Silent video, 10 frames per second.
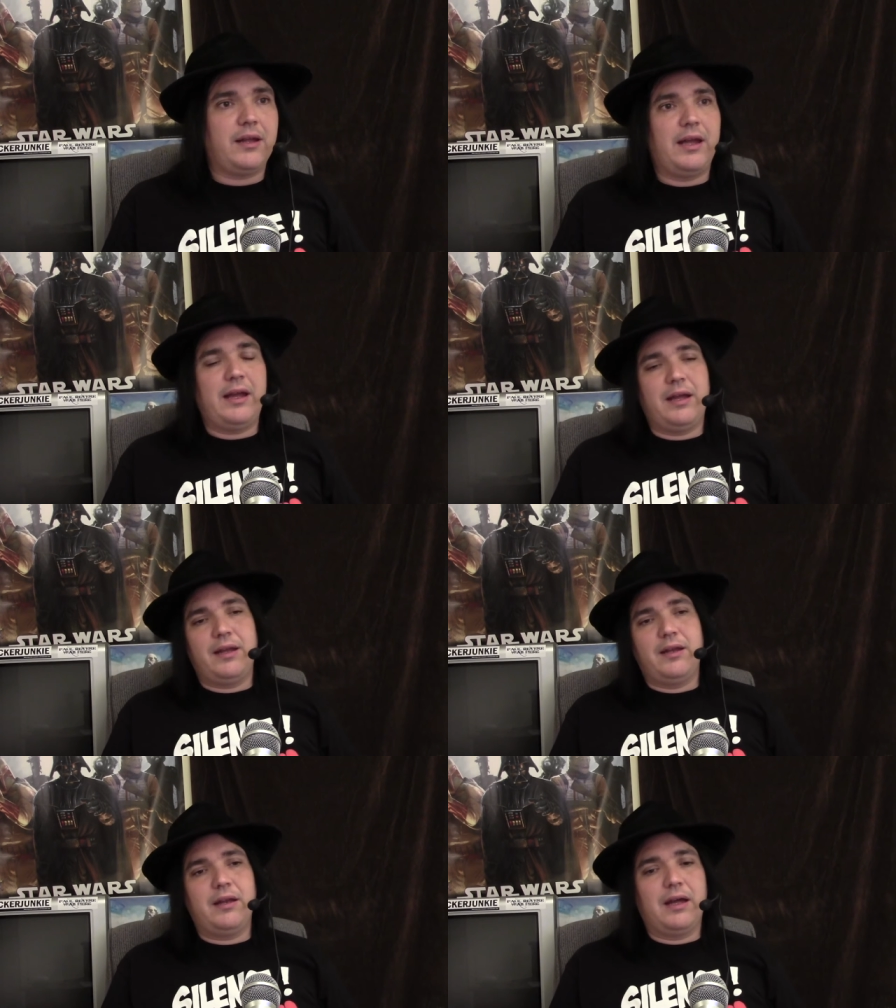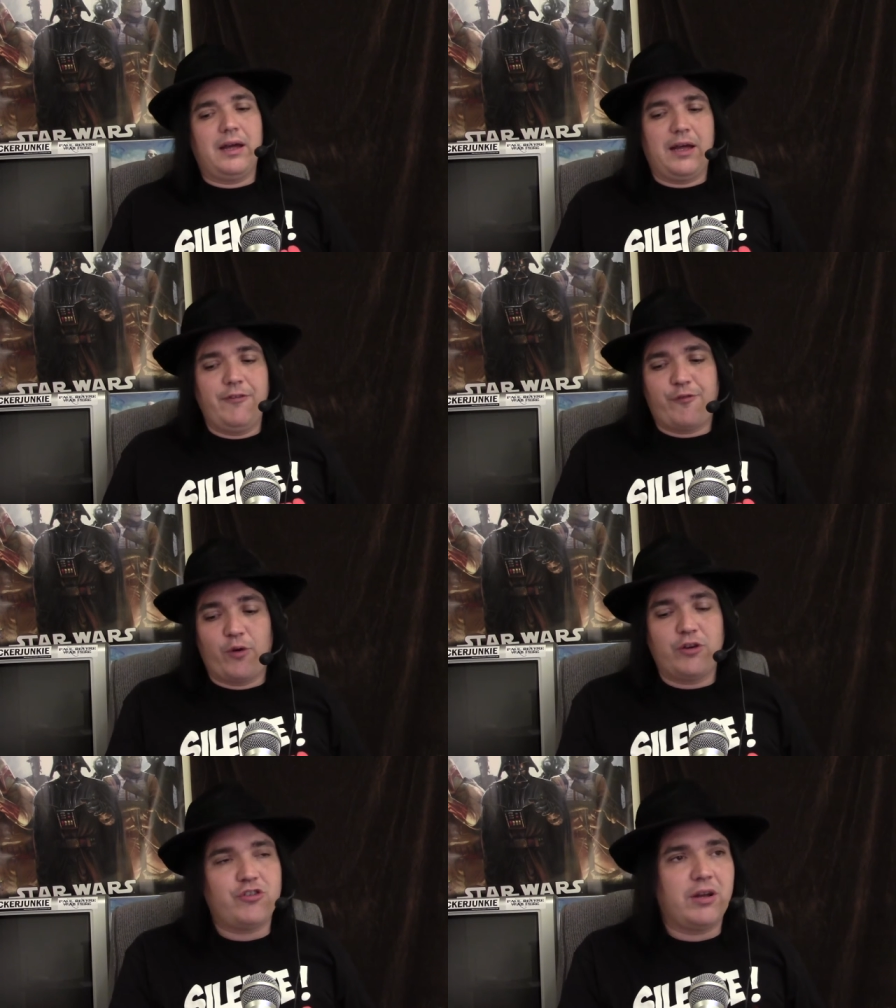And uh,
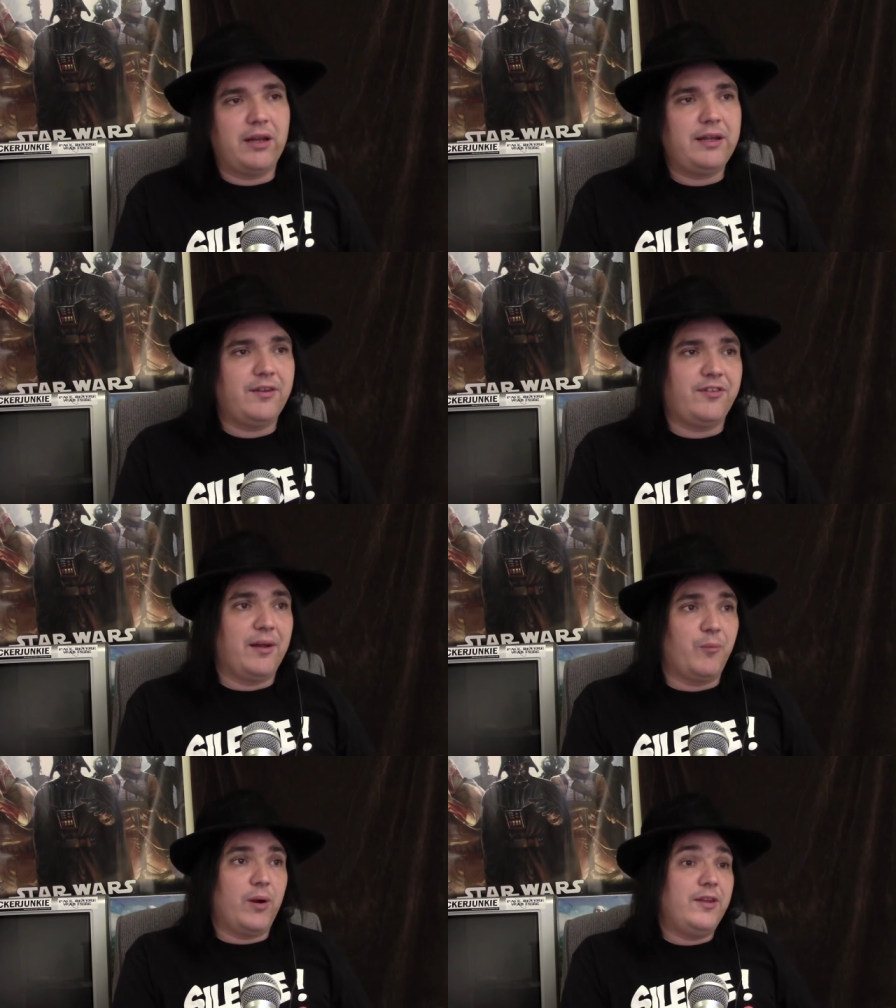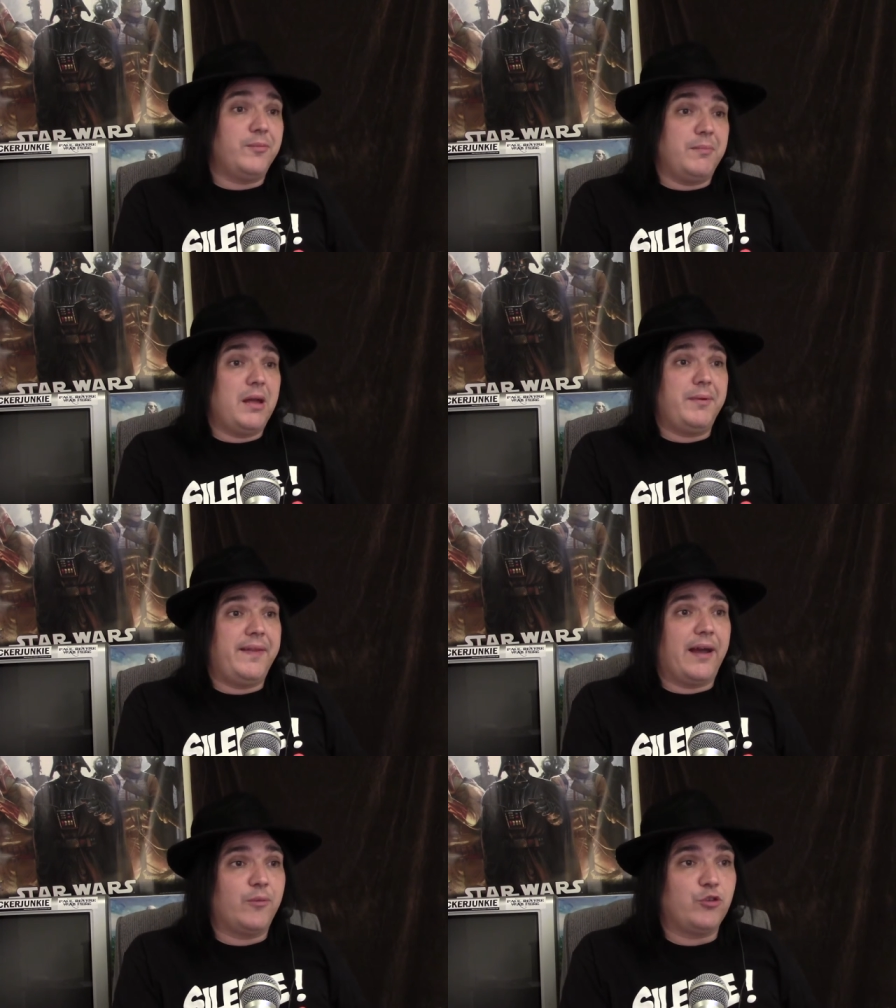unfortunately, in some ways, maybe
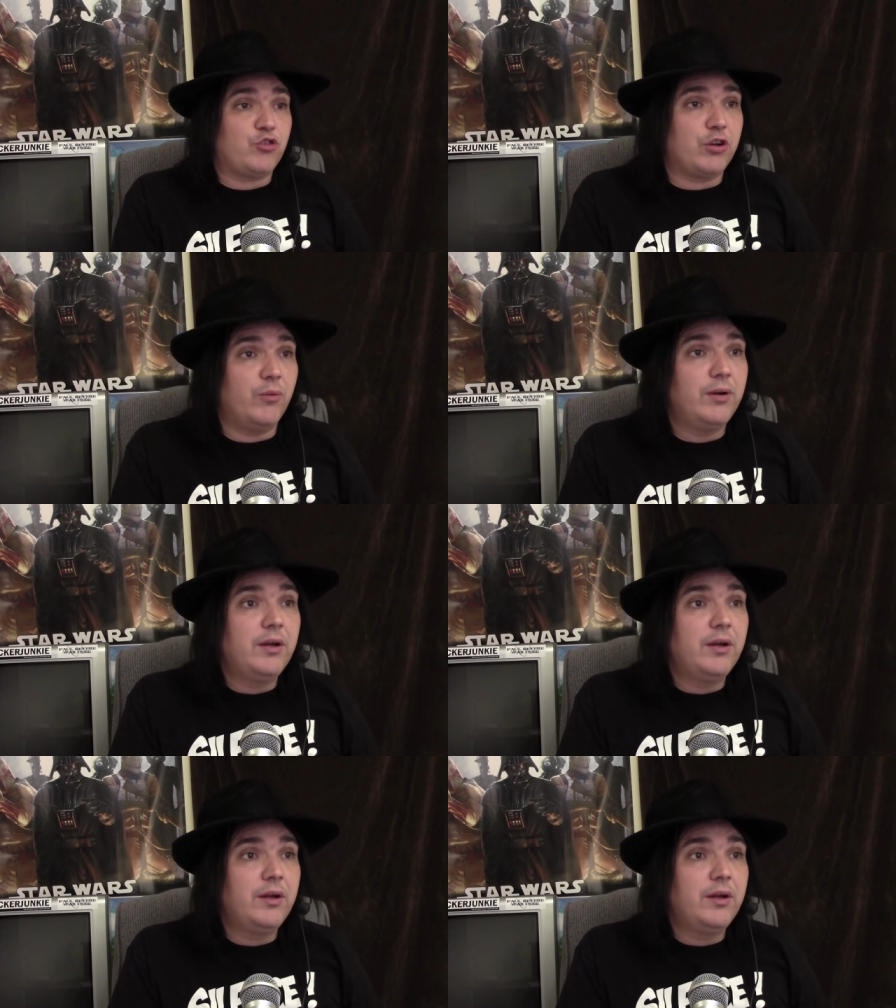that was true.